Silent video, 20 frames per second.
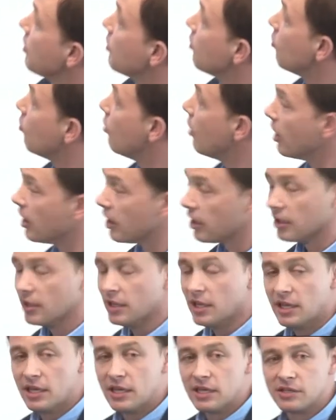and Hawaii.
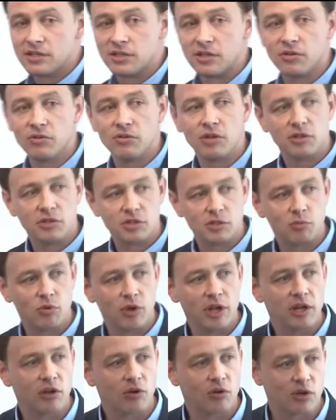So
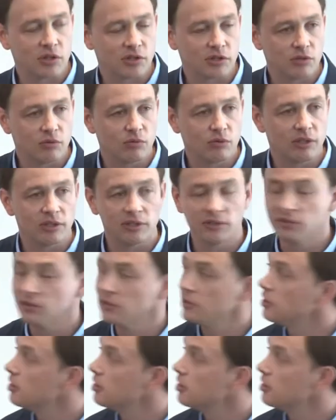spread across the world